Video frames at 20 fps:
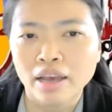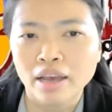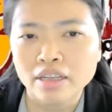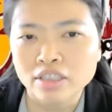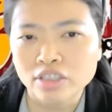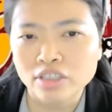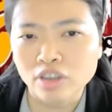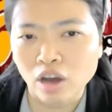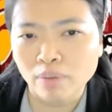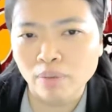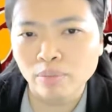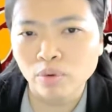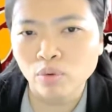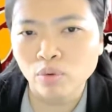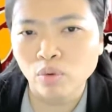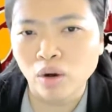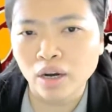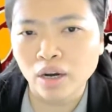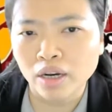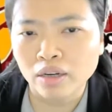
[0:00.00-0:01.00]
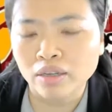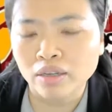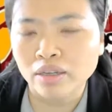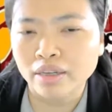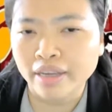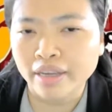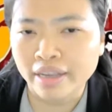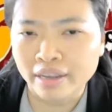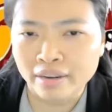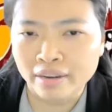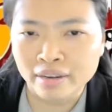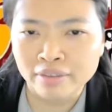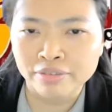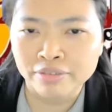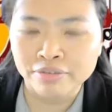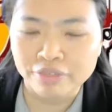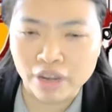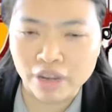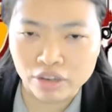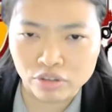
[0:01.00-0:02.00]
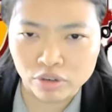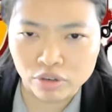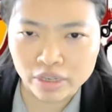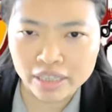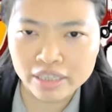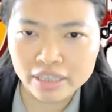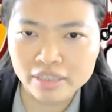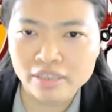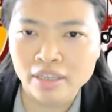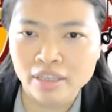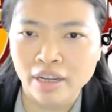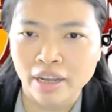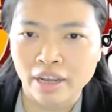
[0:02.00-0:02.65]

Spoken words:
stop work in factories,